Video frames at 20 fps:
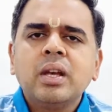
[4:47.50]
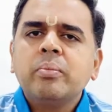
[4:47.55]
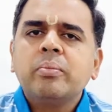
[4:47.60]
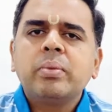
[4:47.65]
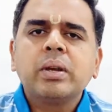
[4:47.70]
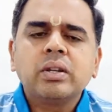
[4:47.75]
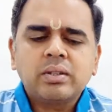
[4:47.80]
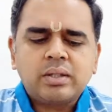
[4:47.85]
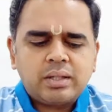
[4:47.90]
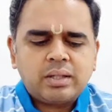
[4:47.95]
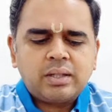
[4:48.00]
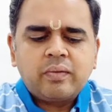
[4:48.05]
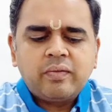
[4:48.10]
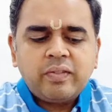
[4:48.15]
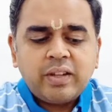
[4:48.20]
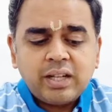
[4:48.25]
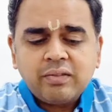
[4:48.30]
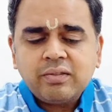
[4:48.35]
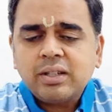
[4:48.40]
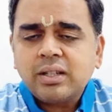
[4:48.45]
Because
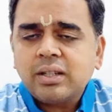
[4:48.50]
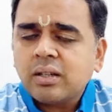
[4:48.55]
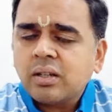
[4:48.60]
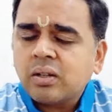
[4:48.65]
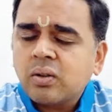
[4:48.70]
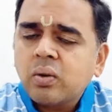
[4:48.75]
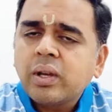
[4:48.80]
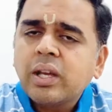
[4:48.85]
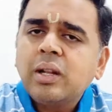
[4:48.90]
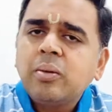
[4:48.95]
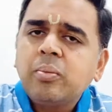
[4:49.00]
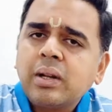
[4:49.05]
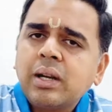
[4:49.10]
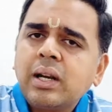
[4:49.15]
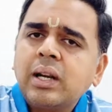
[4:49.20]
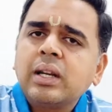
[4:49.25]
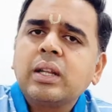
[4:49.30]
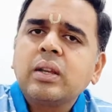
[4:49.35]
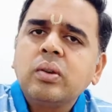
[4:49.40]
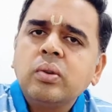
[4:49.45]
whenever Kongil
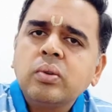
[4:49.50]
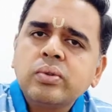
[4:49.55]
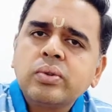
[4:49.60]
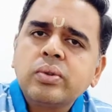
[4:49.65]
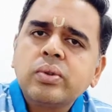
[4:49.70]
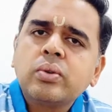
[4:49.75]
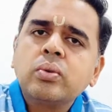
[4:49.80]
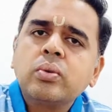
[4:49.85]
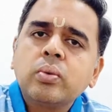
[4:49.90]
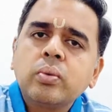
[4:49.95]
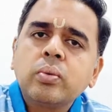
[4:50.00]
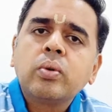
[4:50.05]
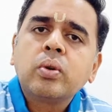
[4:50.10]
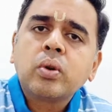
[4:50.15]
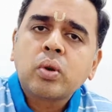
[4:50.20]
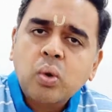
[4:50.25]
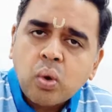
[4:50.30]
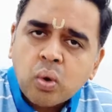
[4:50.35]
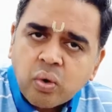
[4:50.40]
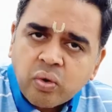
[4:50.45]
Piratti used to
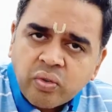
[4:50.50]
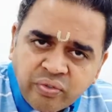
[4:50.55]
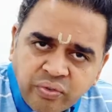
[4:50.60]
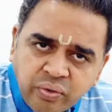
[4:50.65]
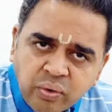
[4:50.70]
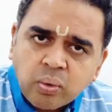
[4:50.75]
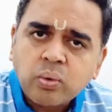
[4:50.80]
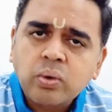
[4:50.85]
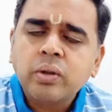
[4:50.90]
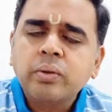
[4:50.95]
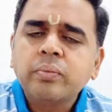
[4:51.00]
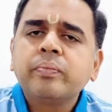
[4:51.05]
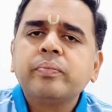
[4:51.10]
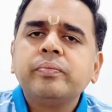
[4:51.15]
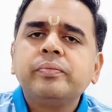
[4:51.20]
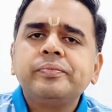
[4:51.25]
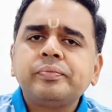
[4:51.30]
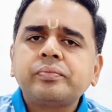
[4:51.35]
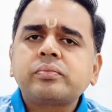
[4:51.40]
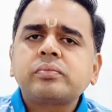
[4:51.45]
cook food,
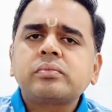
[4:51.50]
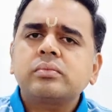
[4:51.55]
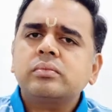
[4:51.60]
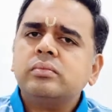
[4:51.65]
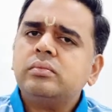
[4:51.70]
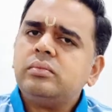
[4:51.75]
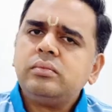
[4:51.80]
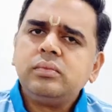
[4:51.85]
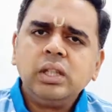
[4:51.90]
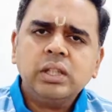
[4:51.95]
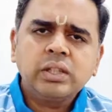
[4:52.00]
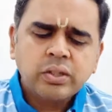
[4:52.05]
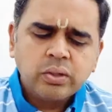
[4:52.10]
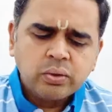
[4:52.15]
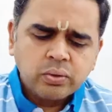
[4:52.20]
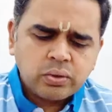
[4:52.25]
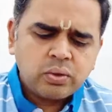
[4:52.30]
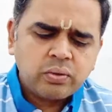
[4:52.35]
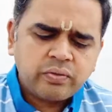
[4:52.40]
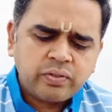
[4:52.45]
she
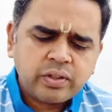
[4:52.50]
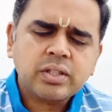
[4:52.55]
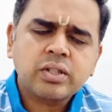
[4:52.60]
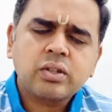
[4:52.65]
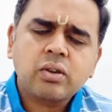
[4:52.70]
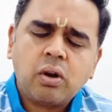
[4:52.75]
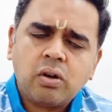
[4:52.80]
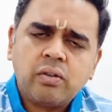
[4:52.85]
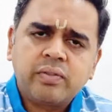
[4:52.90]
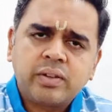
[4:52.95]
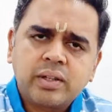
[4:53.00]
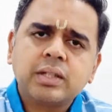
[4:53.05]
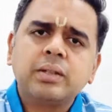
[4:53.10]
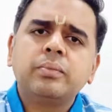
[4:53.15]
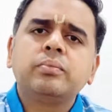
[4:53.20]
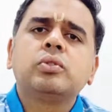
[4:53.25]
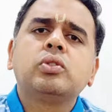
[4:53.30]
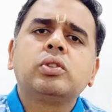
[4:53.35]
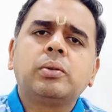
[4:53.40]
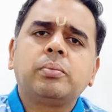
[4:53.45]
used to first offer
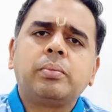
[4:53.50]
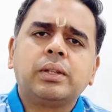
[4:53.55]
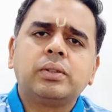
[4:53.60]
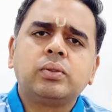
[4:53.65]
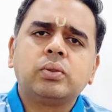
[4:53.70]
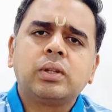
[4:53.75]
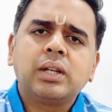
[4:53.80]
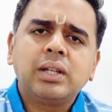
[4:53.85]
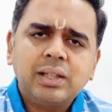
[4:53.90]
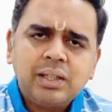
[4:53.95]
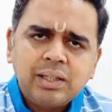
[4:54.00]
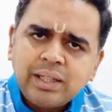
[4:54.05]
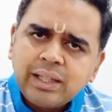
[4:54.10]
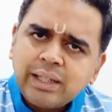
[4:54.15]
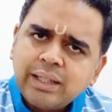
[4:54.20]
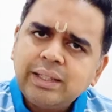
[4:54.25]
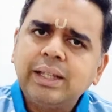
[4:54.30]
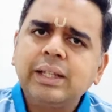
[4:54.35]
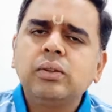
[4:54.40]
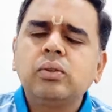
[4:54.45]
them to the paduka,
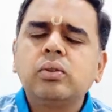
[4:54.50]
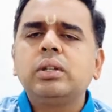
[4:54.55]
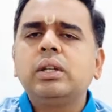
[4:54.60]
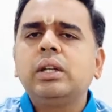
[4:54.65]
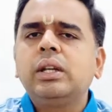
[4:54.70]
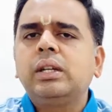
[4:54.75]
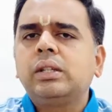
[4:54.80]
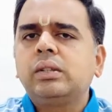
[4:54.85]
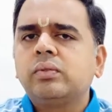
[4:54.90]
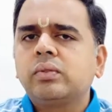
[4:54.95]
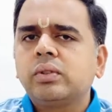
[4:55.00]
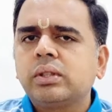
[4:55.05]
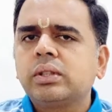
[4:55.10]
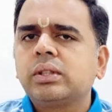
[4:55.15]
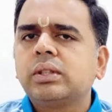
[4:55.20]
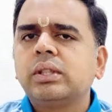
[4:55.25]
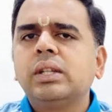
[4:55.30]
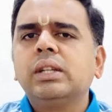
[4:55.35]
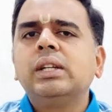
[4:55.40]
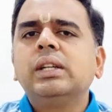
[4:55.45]
then only it
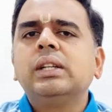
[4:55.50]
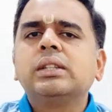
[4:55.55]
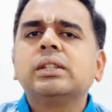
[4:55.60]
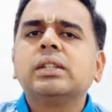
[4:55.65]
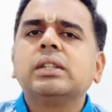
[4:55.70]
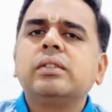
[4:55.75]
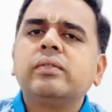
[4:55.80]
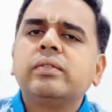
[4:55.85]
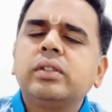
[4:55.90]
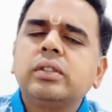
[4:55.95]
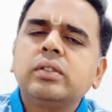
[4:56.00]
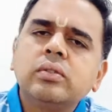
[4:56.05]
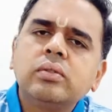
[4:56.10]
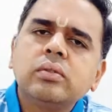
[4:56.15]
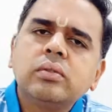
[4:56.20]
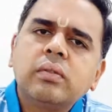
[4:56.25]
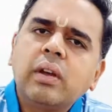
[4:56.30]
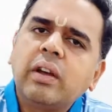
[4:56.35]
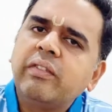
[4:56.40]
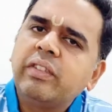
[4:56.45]
was served
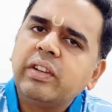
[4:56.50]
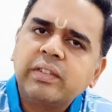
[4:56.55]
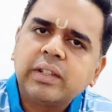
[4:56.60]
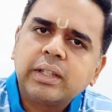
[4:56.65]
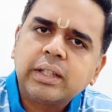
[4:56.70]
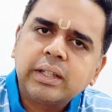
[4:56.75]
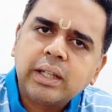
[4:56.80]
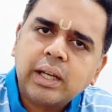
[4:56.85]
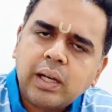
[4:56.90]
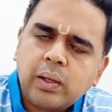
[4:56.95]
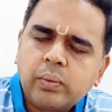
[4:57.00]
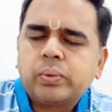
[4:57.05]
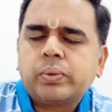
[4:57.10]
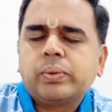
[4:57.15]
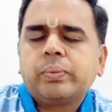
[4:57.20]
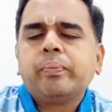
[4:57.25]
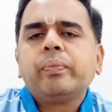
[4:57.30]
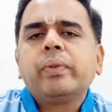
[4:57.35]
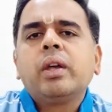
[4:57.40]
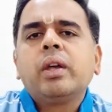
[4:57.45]
to everyone in the house.